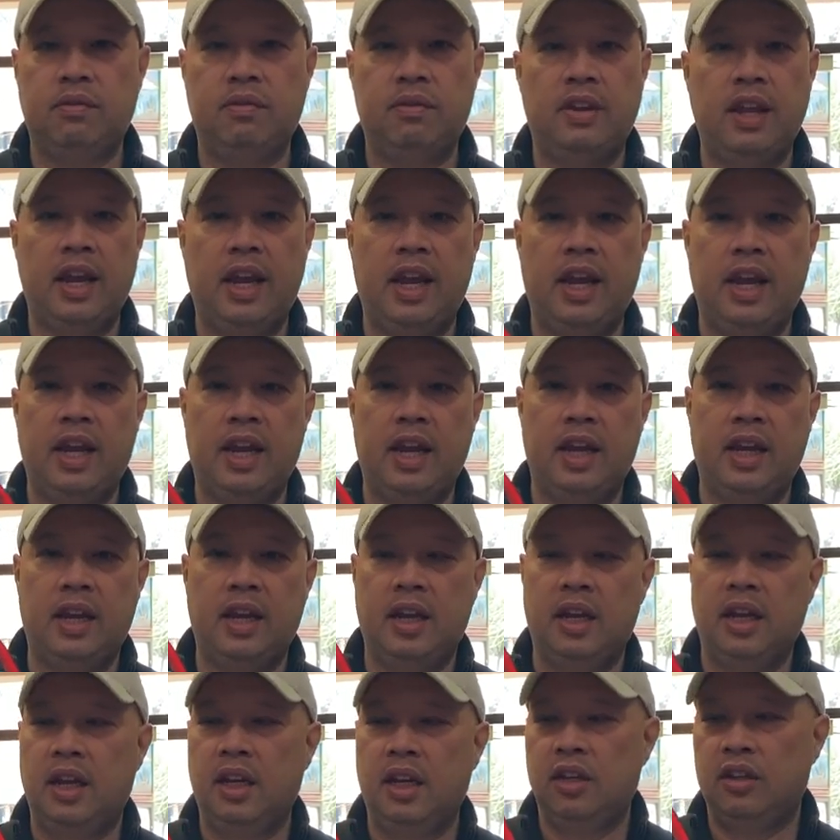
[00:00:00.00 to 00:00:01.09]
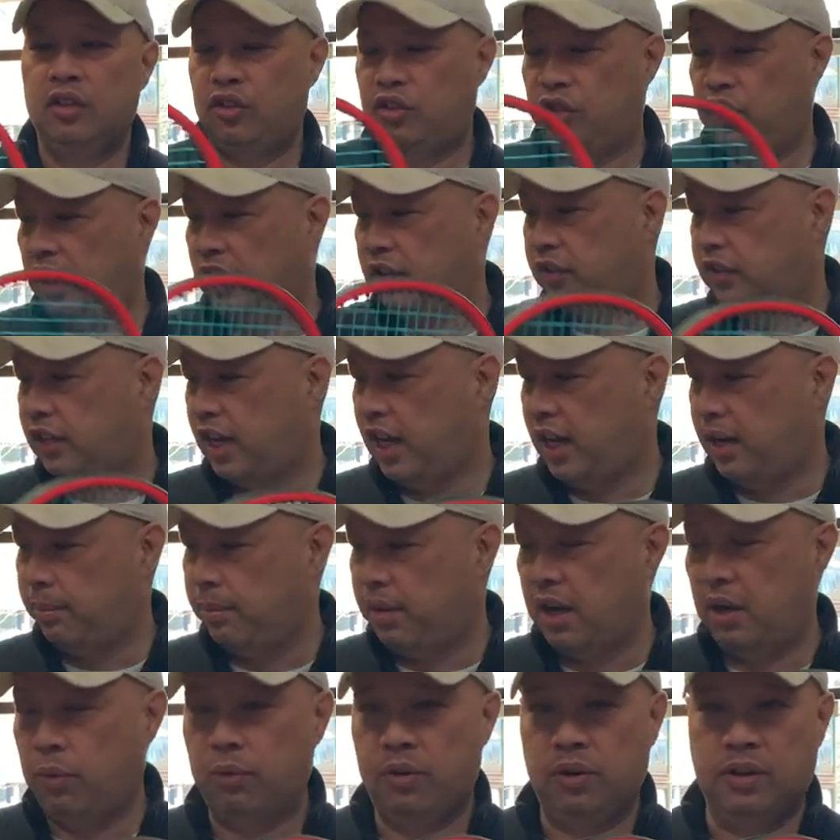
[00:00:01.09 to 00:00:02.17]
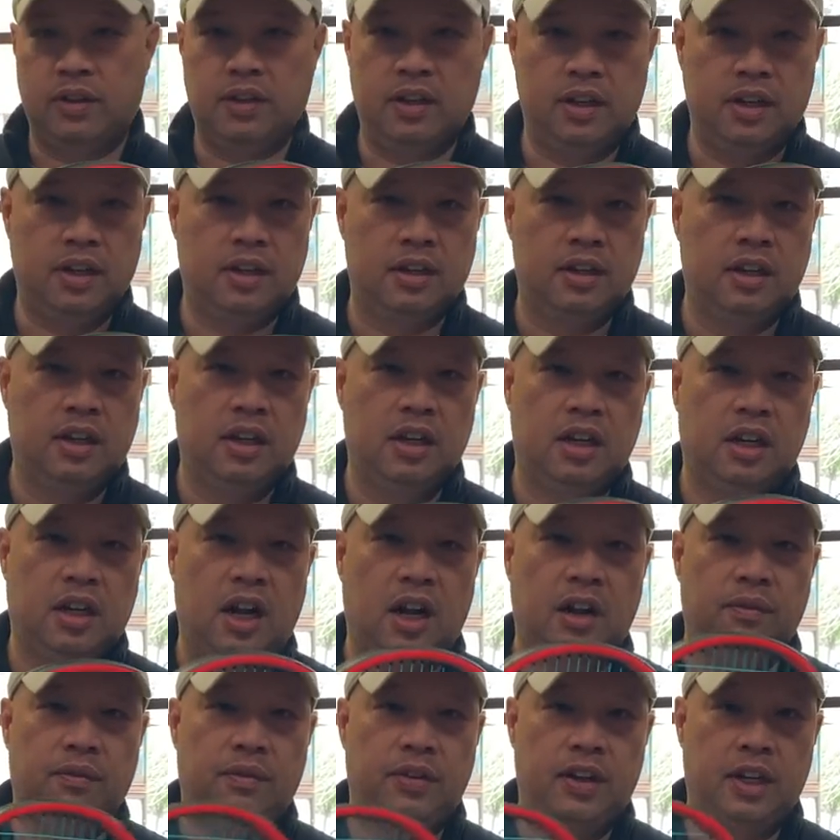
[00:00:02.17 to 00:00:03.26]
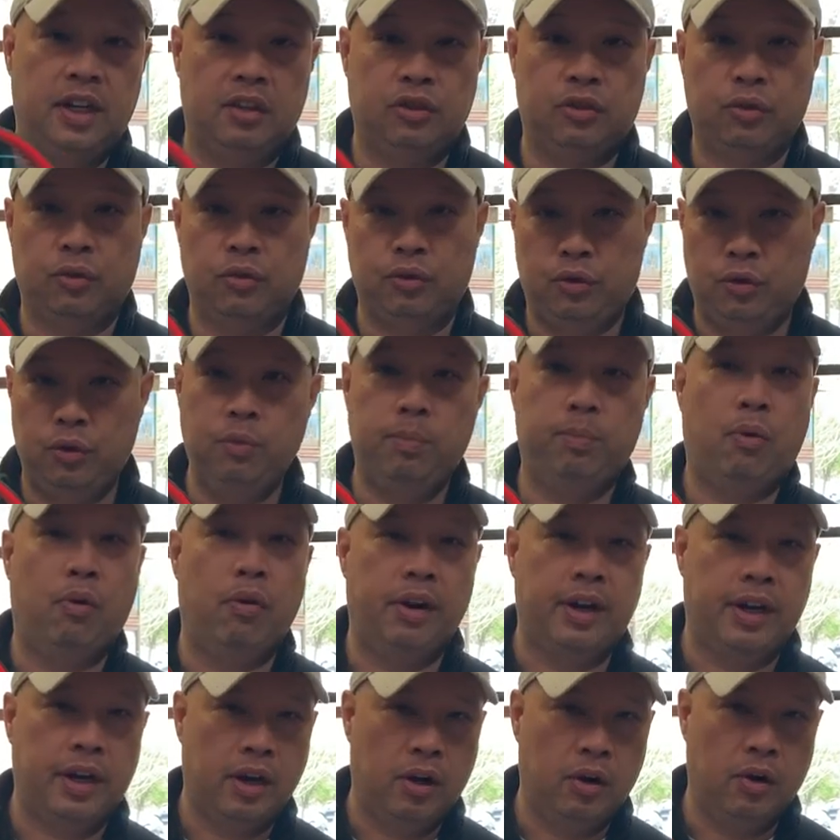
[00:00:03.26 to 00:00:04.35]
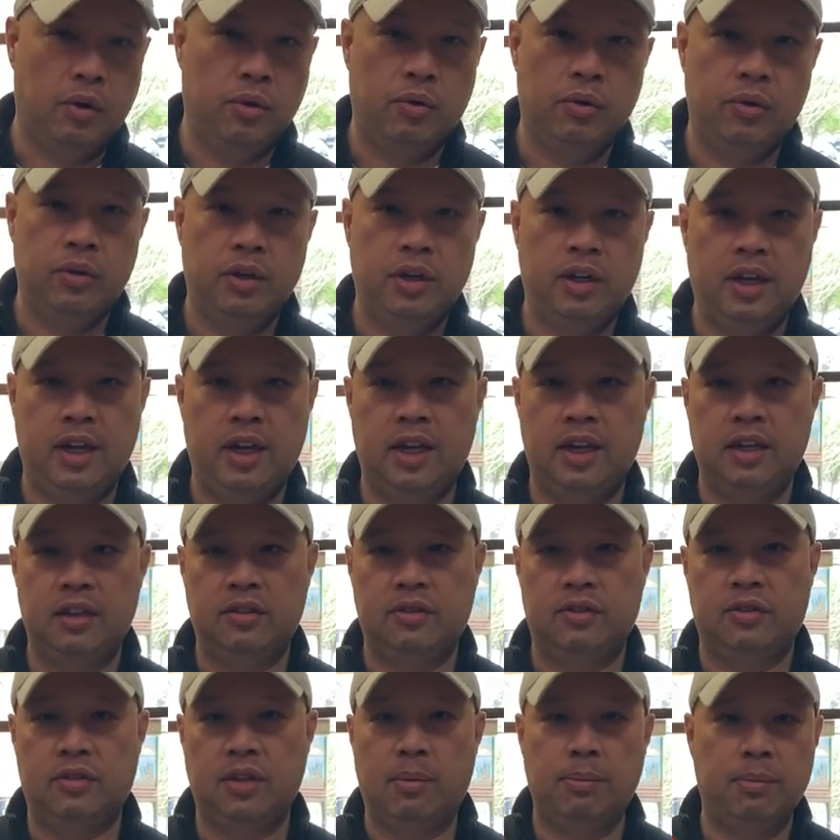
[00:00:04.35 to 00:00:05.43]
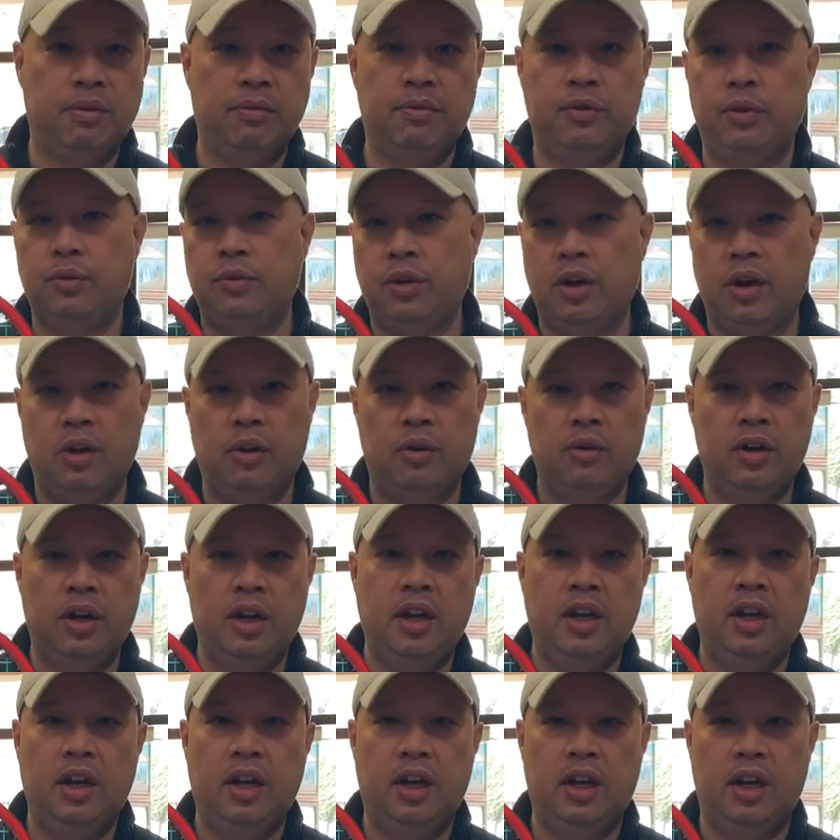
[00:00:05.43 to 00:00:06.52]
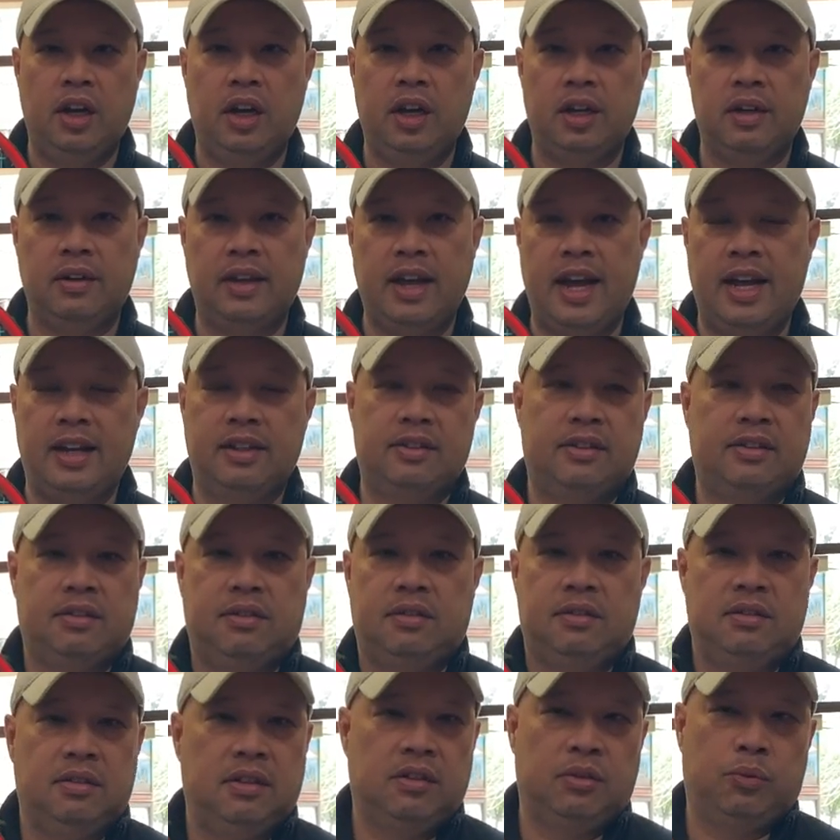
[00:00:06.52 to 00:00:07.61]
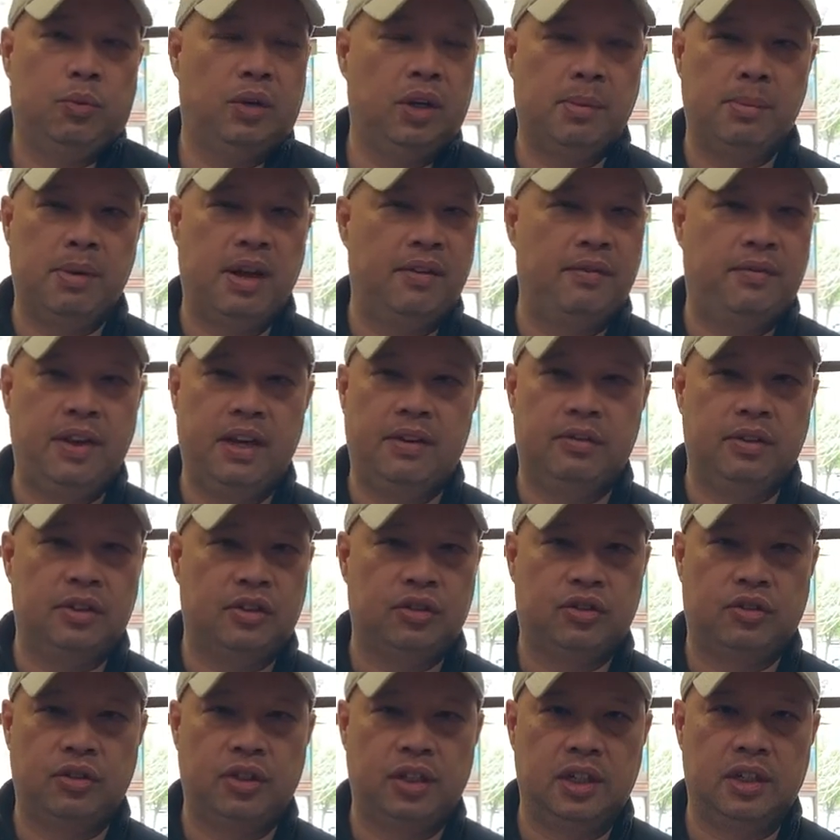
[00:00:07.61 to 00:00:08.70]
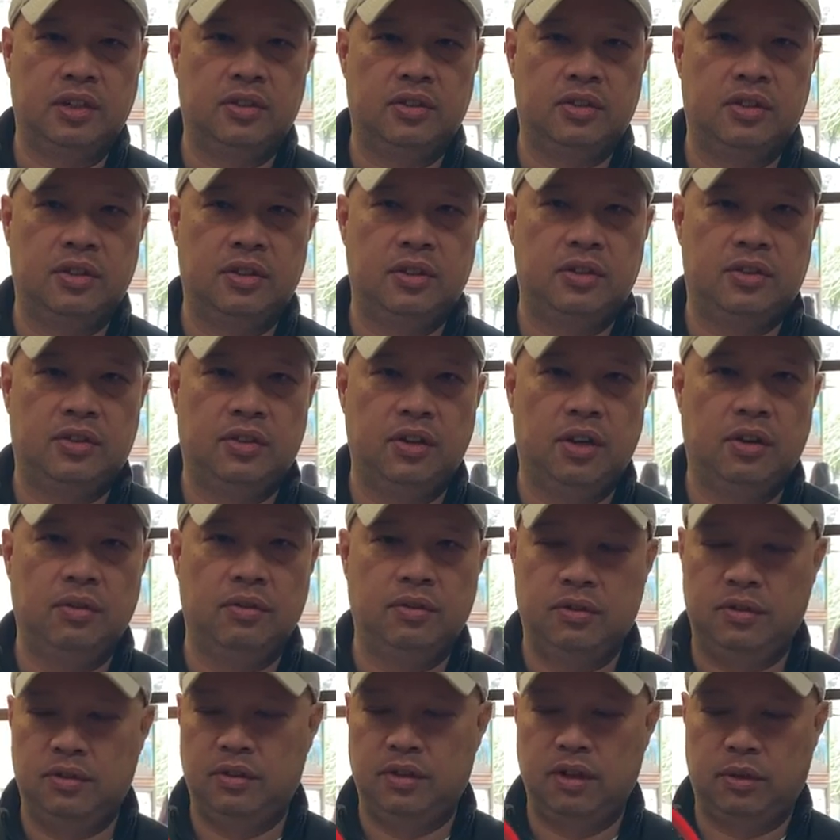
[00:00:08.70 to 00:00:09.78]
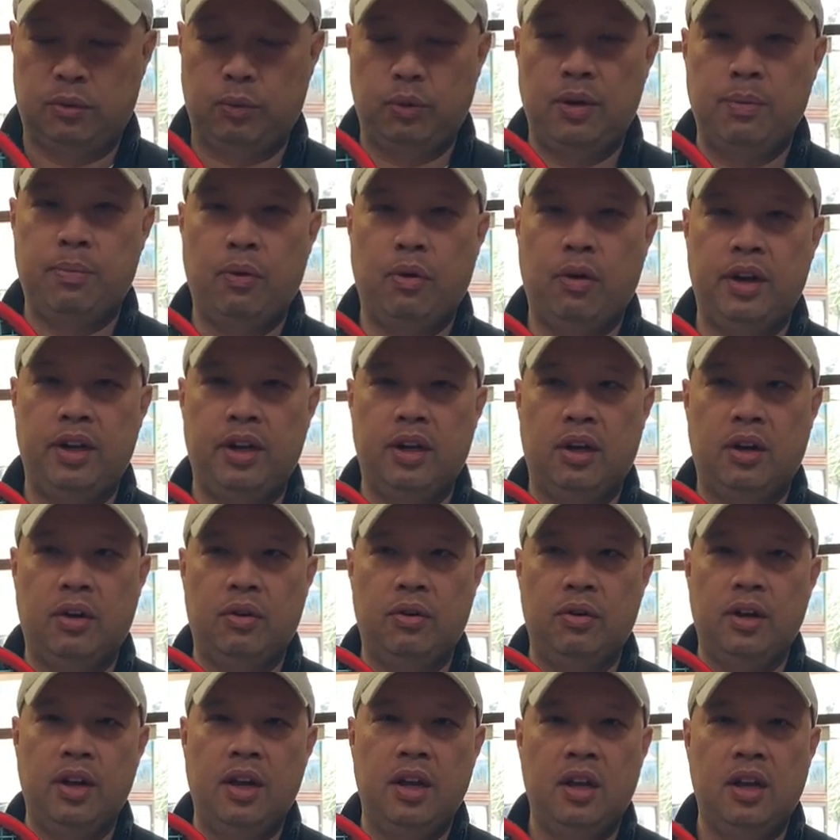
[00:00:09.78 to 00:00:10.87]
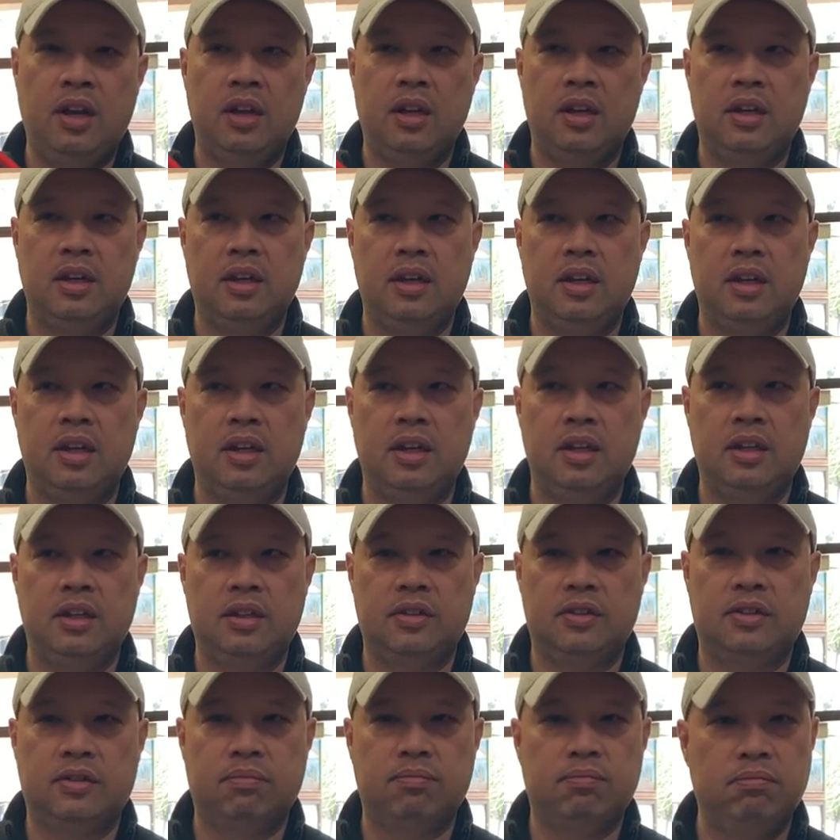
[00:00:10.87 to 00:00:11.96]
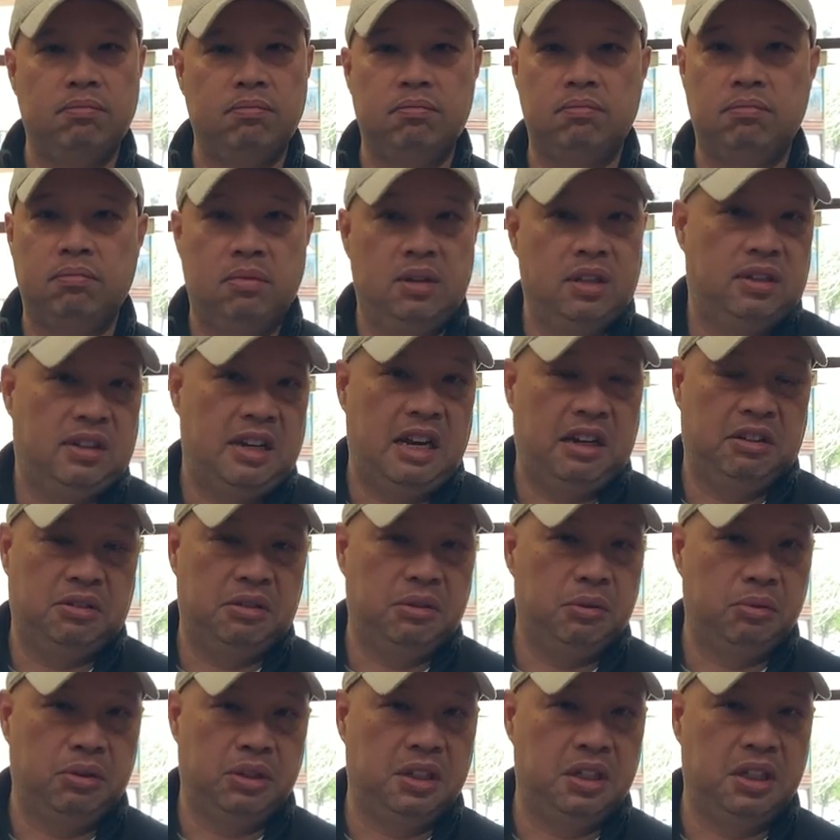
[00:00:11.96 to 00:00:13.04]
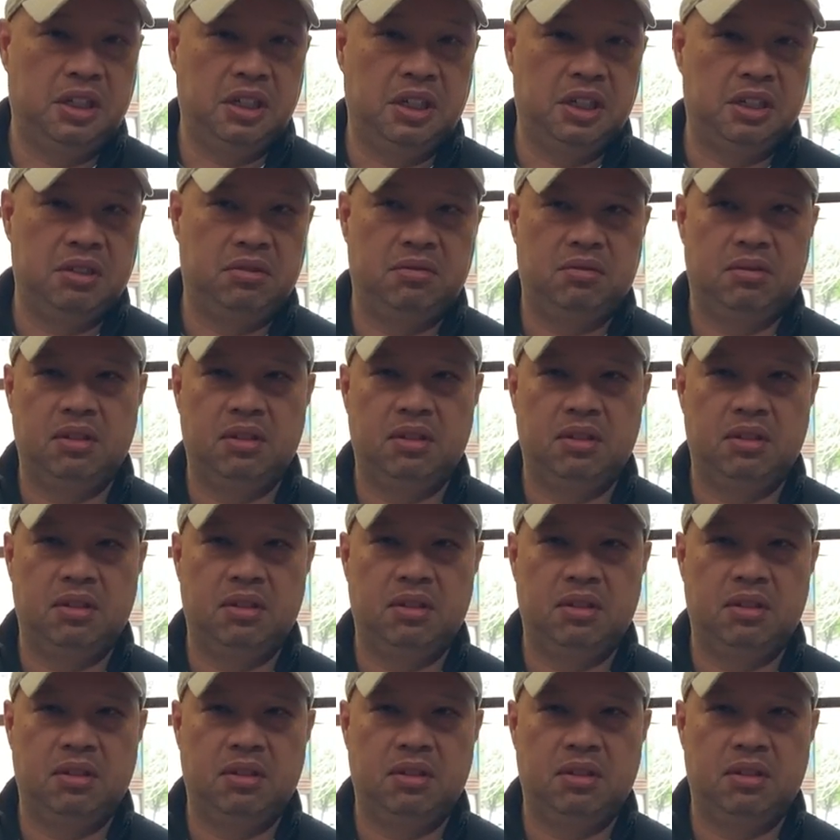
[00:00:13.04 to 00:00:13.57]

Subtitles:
They just came out with the Confidential 2.0, as some of you know. And that's one of my favorite strings. So the 3.0 is actually really good.